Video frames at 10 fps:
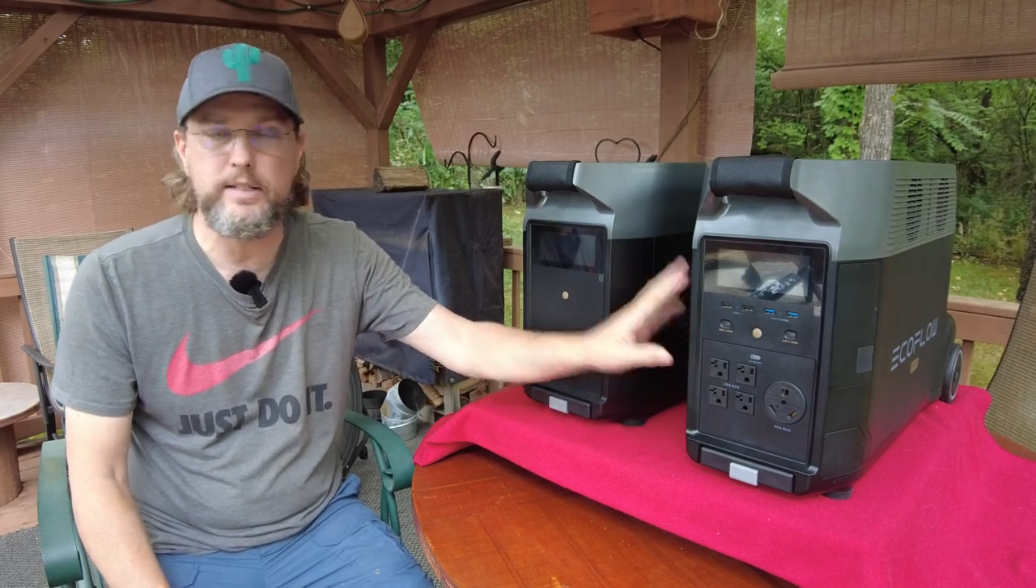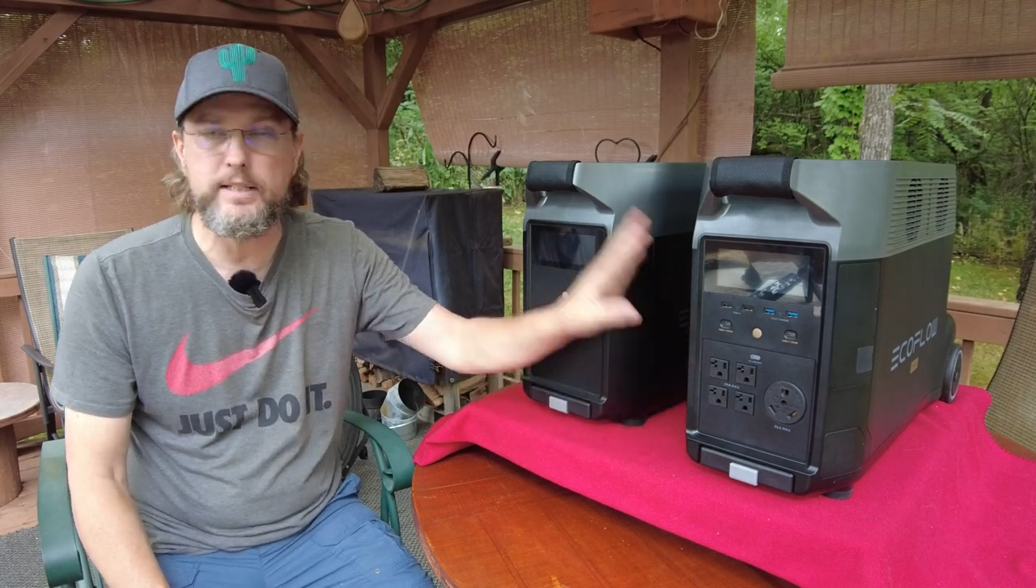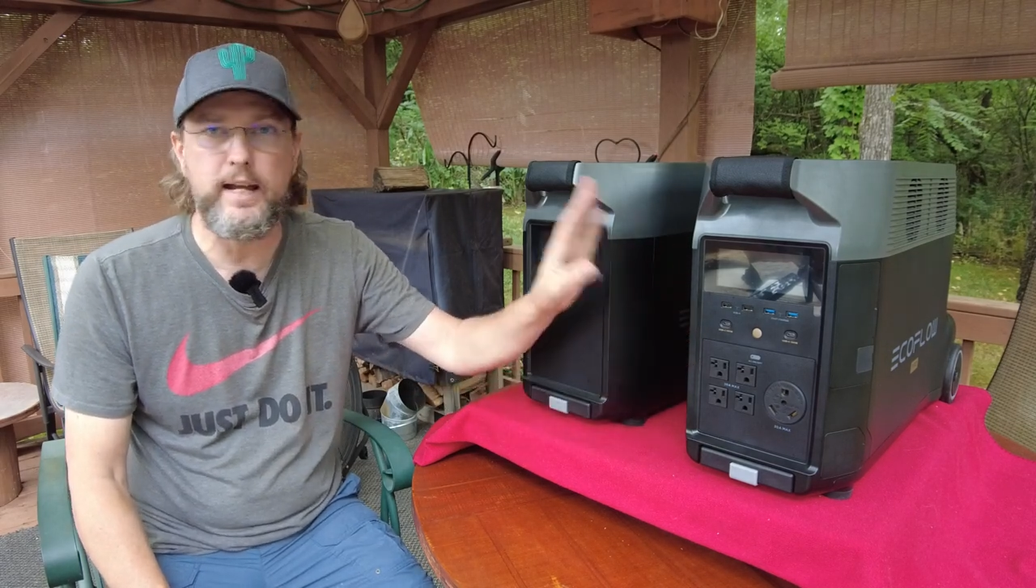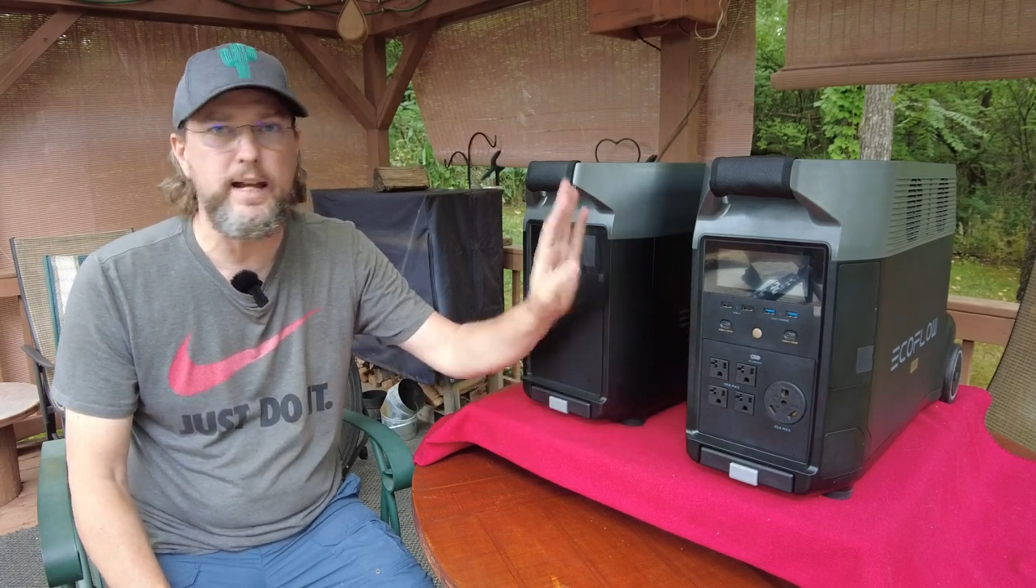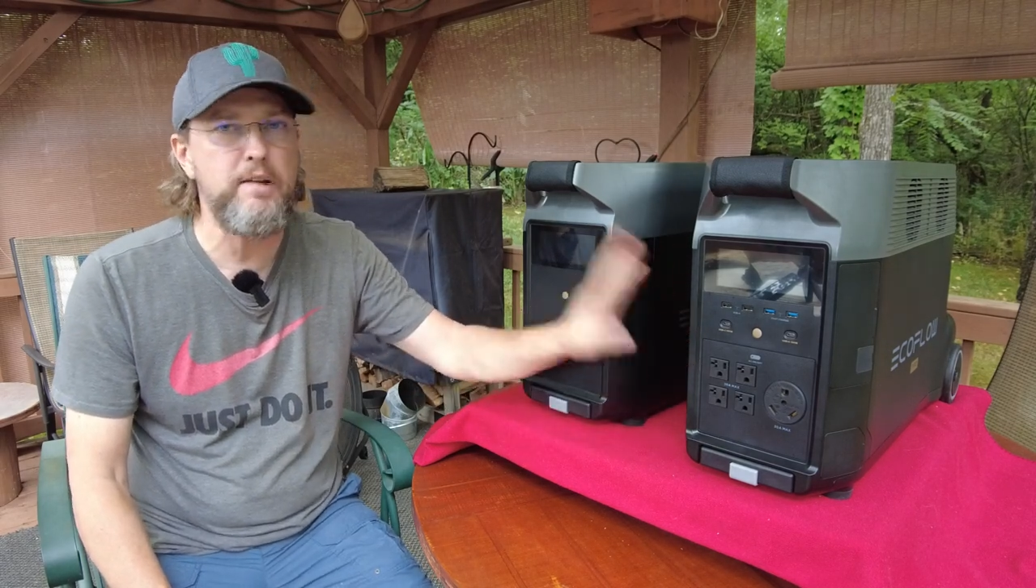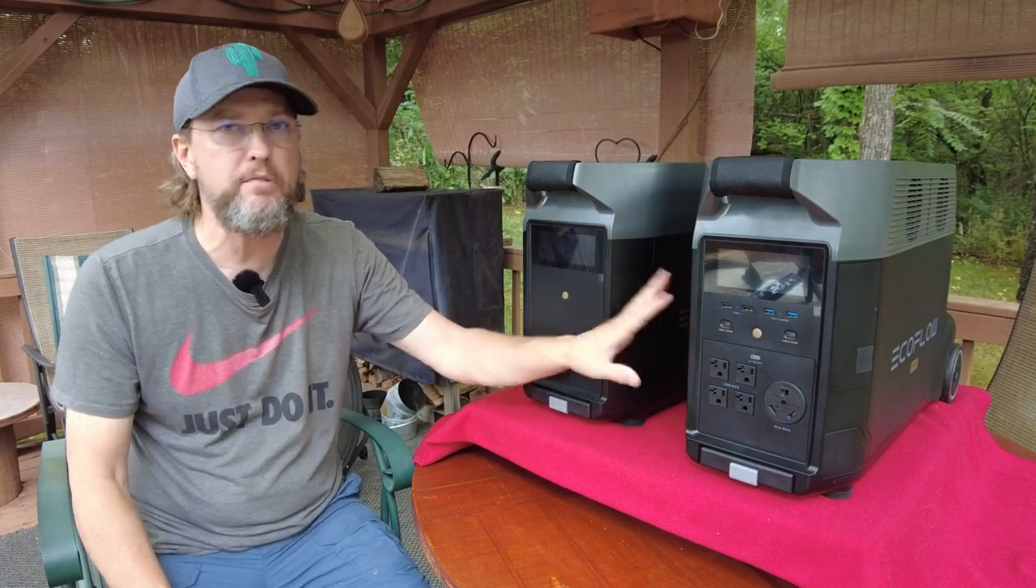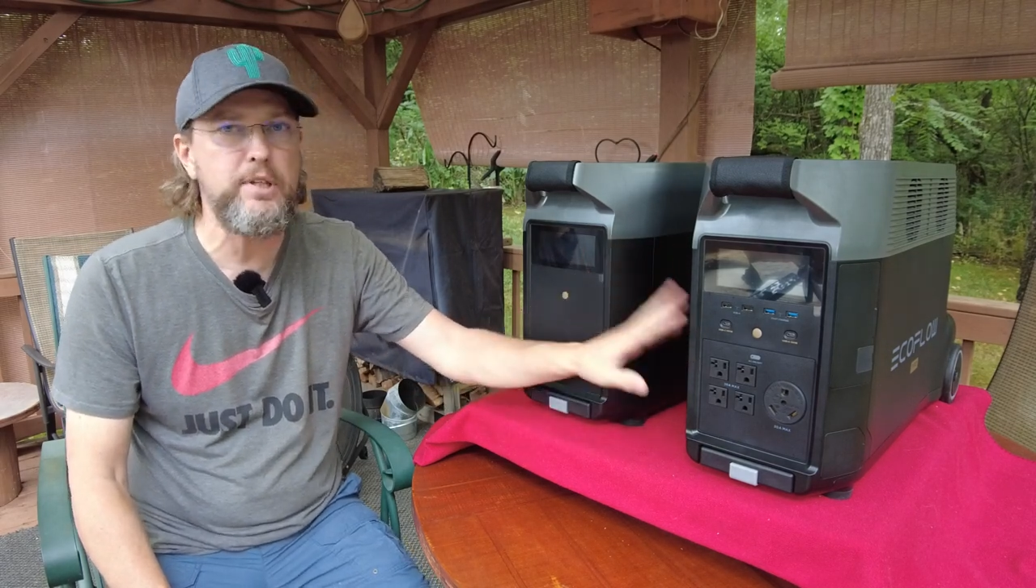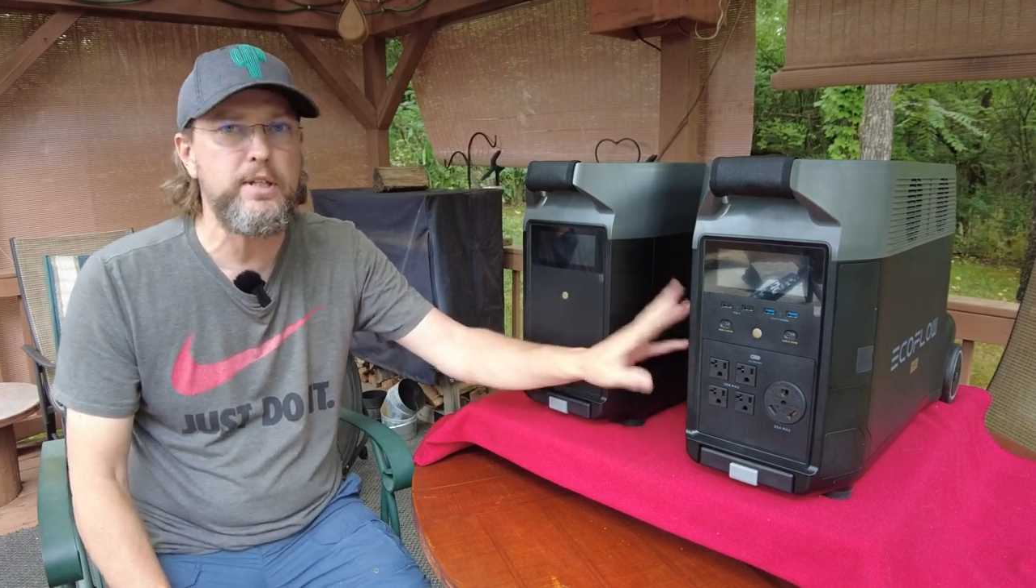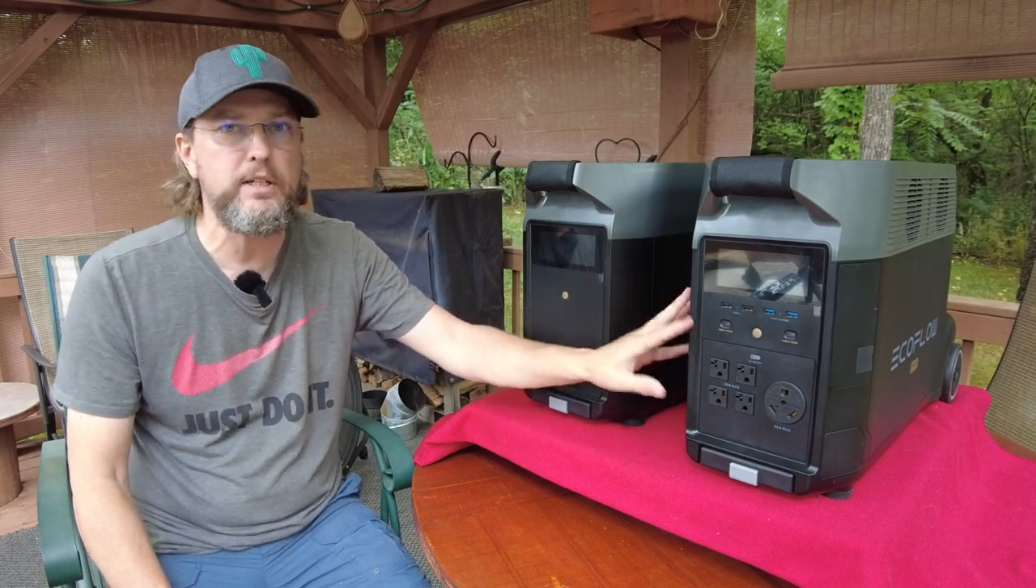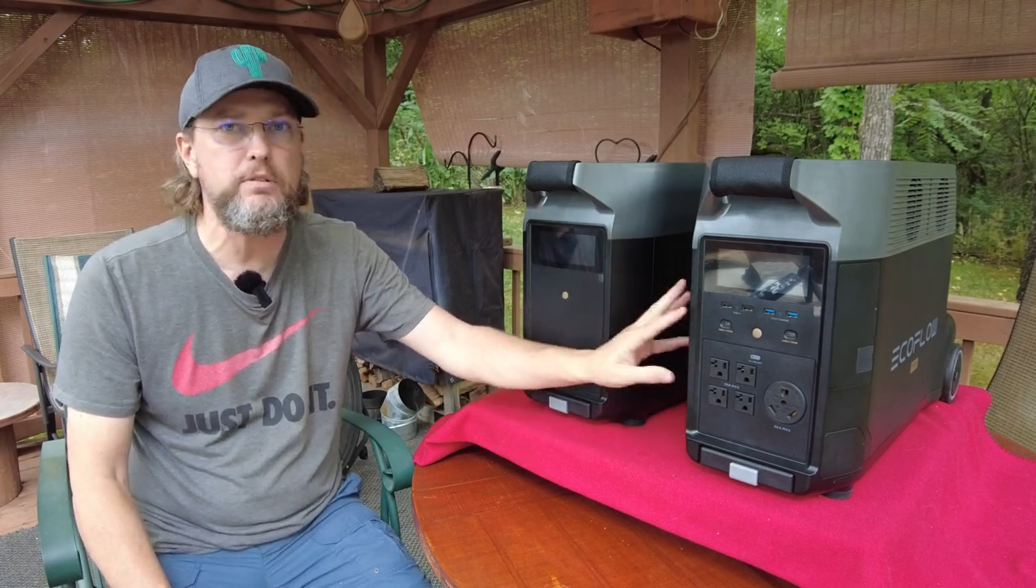it's got
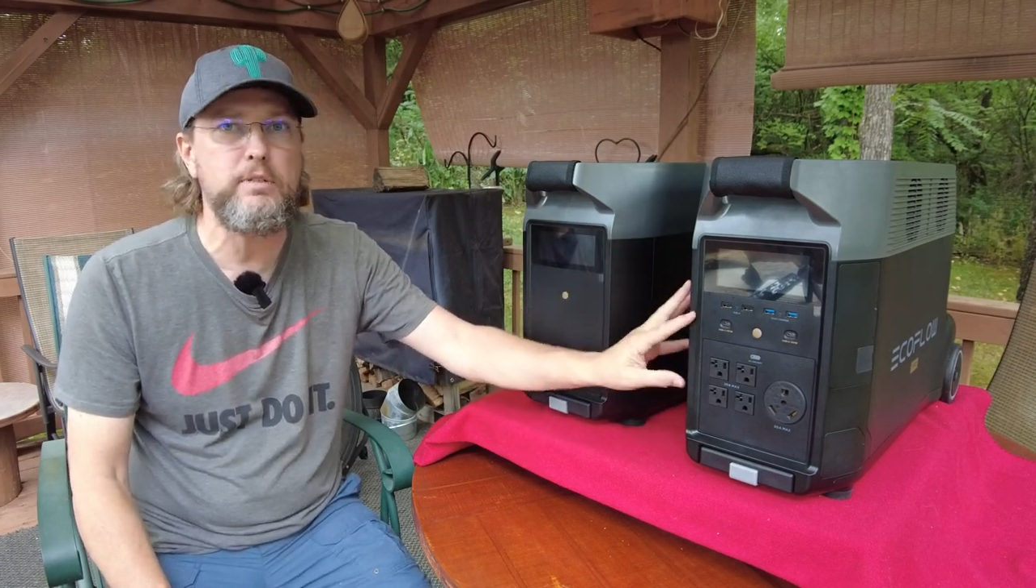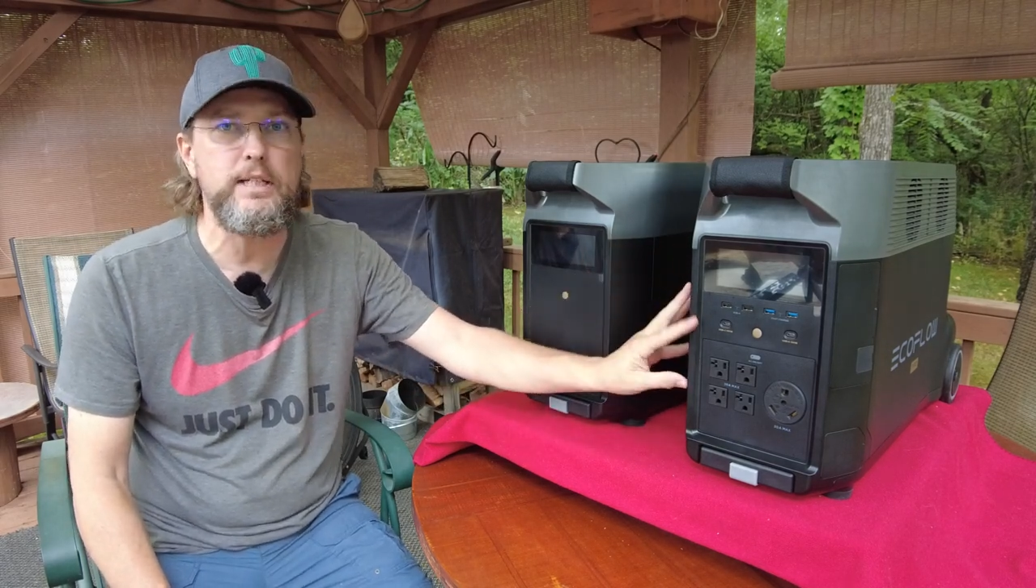everything you